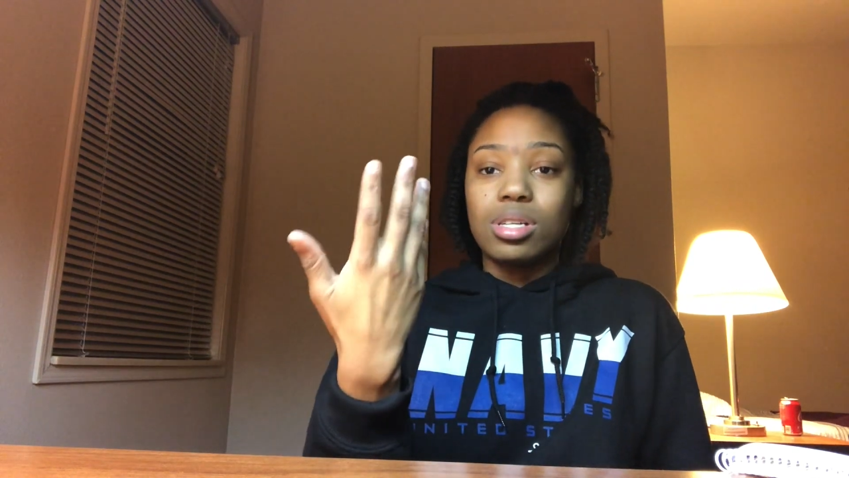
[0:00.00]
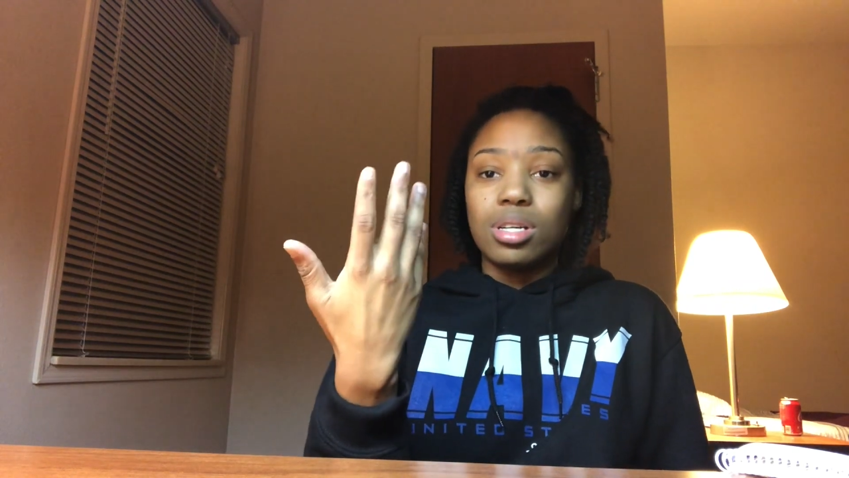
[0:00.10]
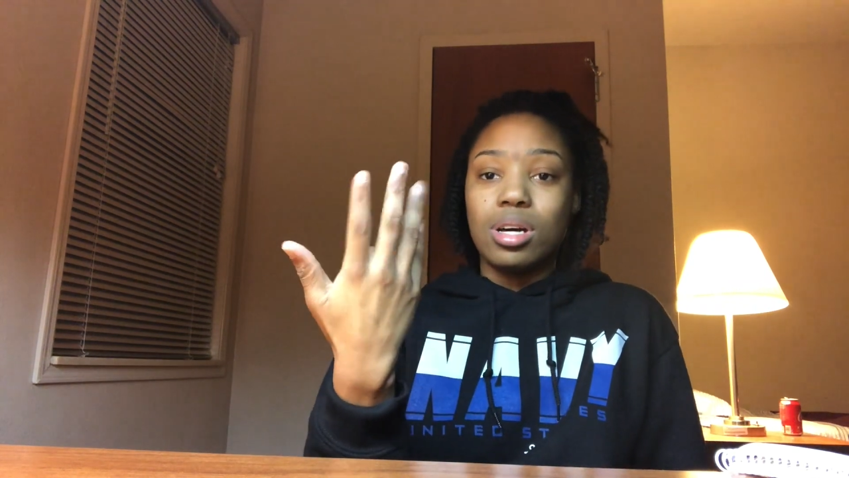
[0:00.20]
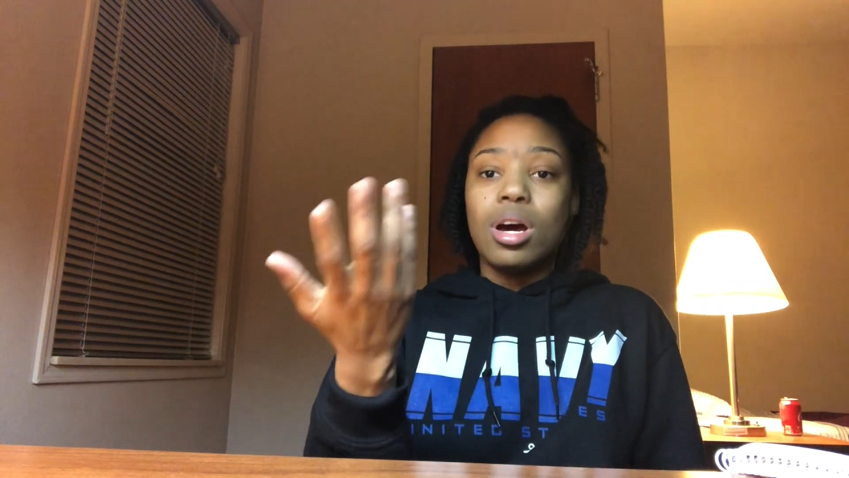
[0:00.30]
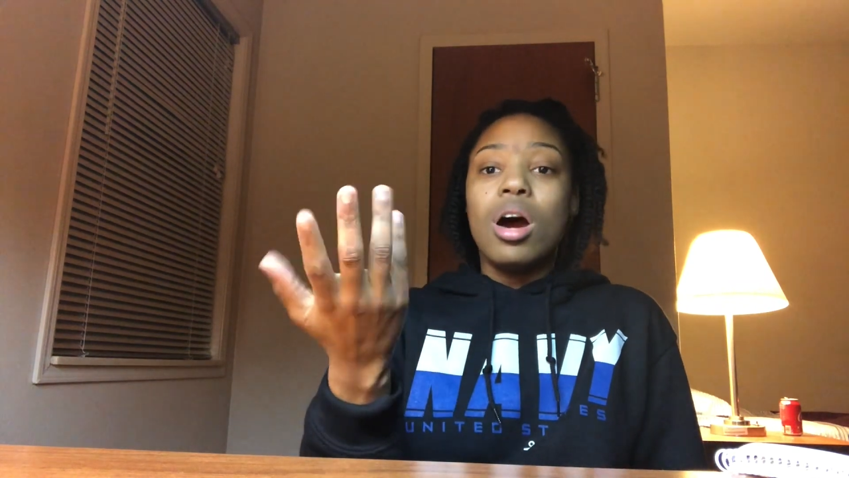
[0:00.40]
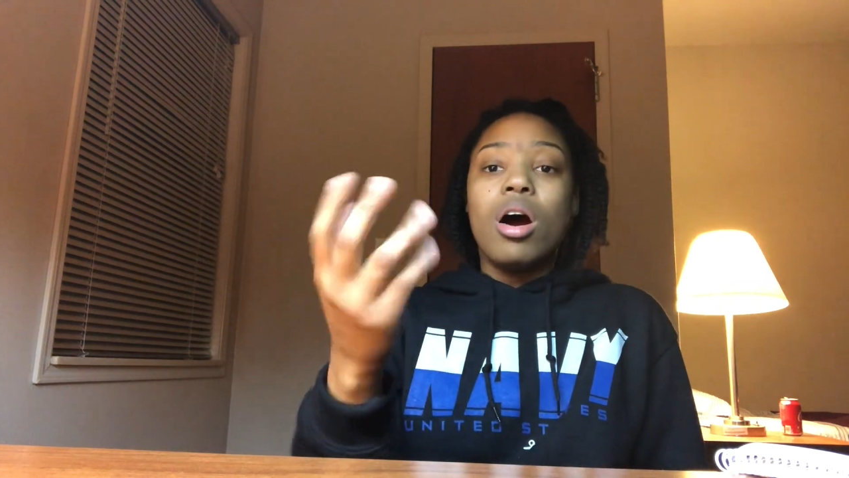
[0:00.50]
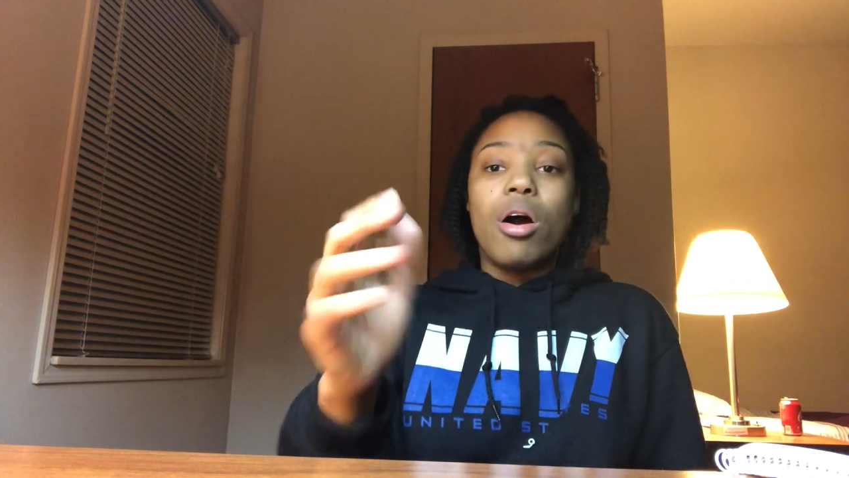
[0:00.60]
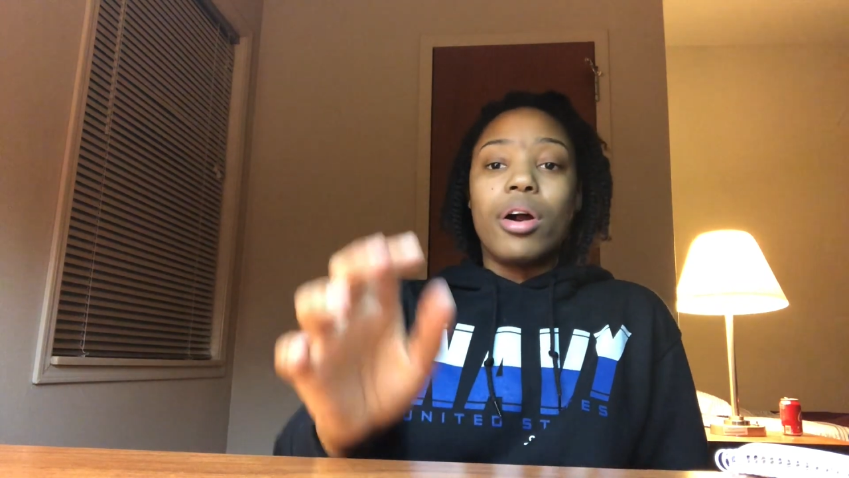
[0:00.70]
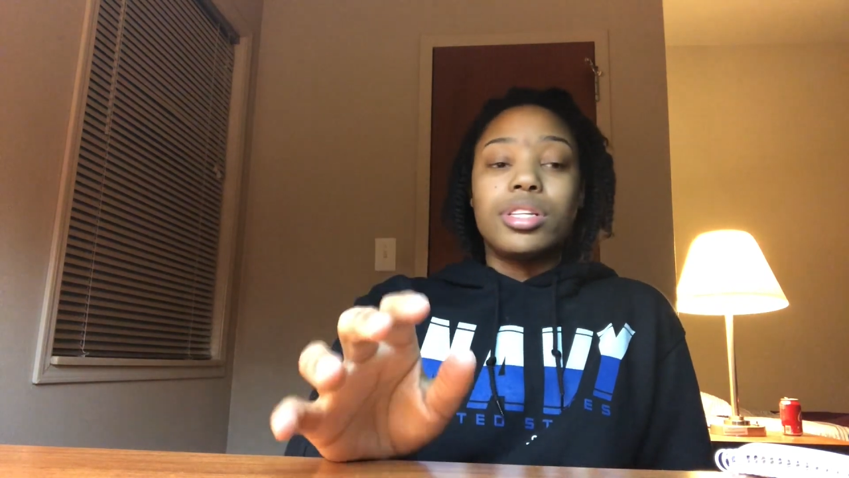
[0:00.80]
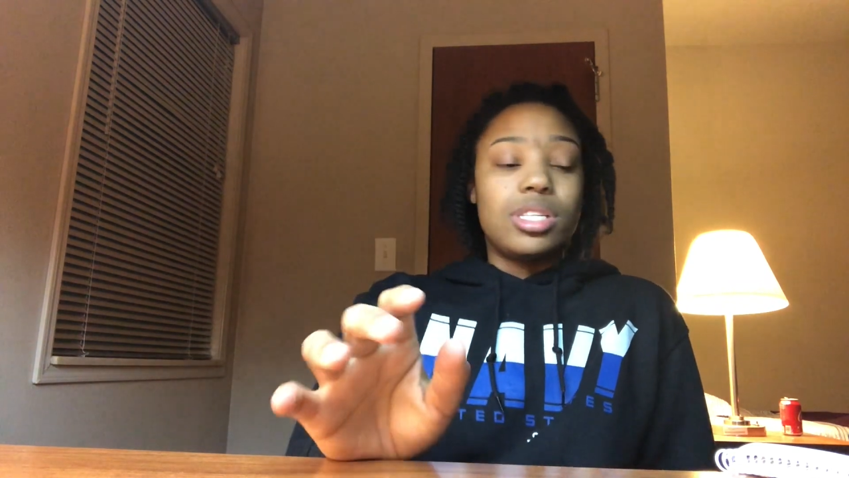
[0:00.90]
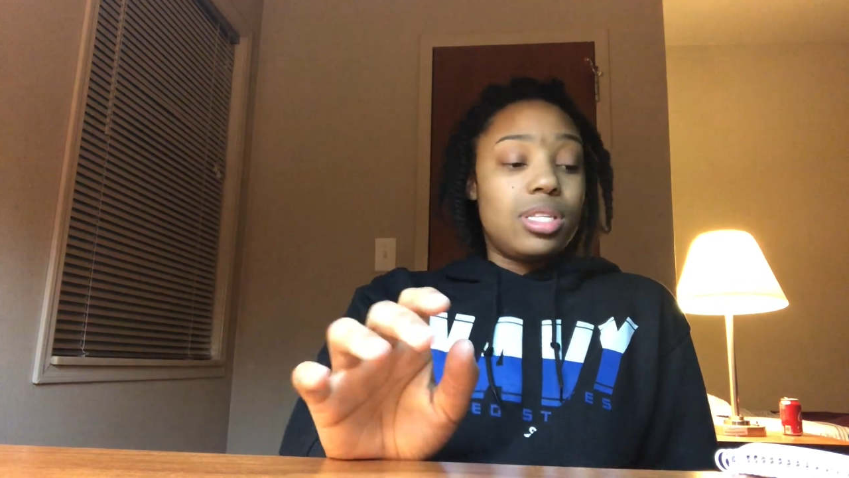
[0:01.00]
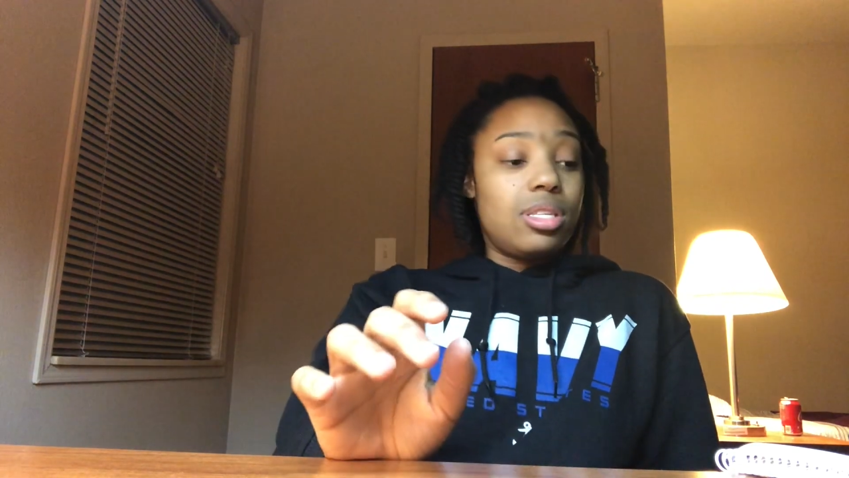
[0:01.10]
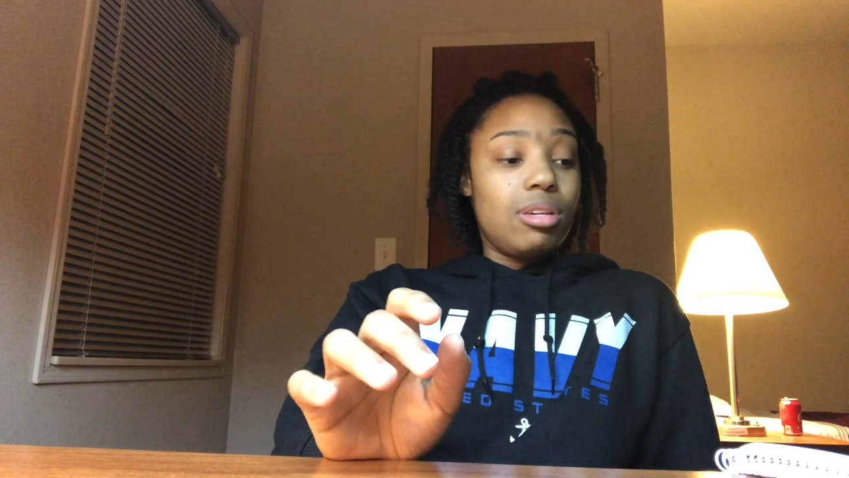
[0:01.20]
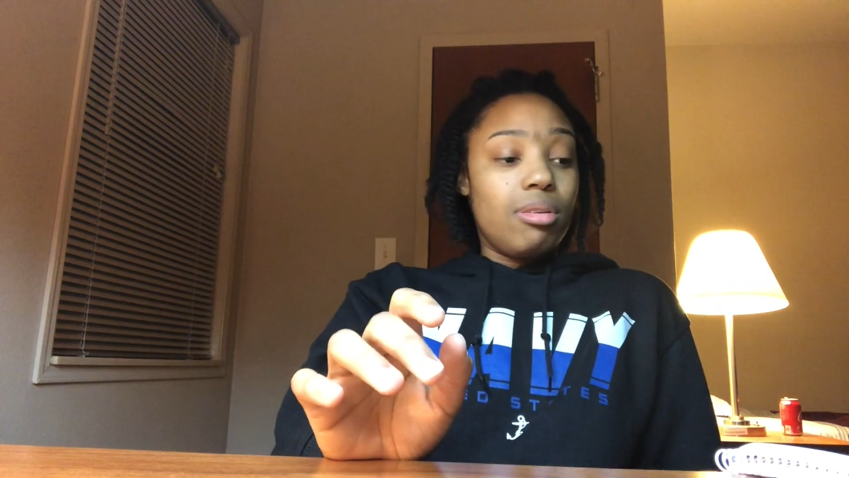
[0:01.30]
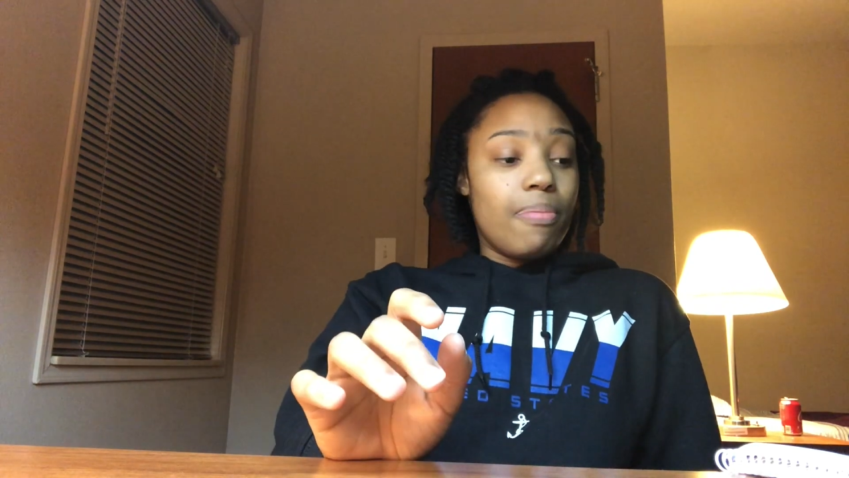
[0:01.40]
to
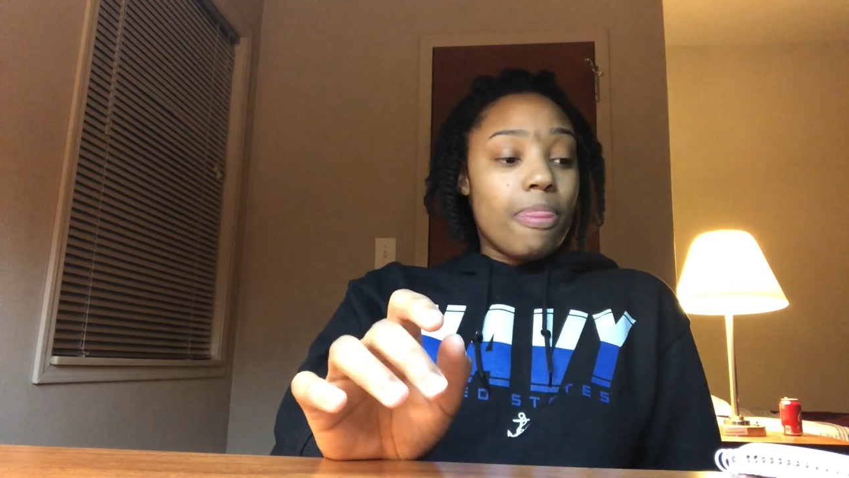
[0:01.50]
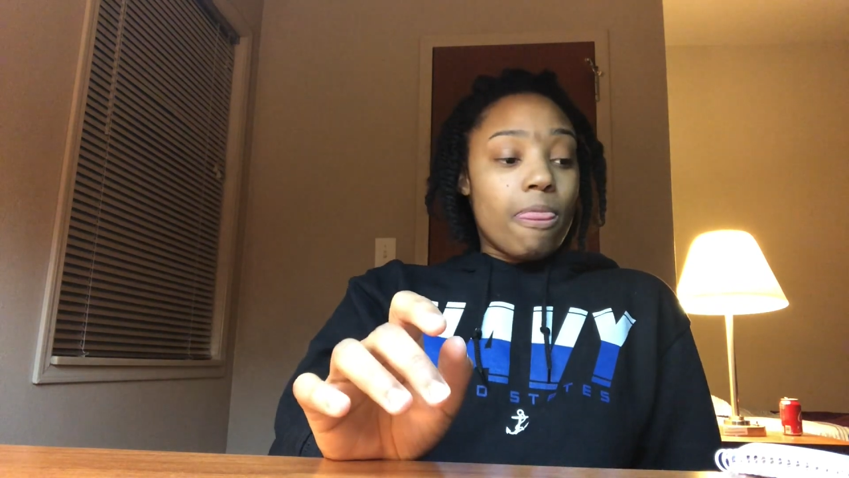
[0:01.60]
RTC.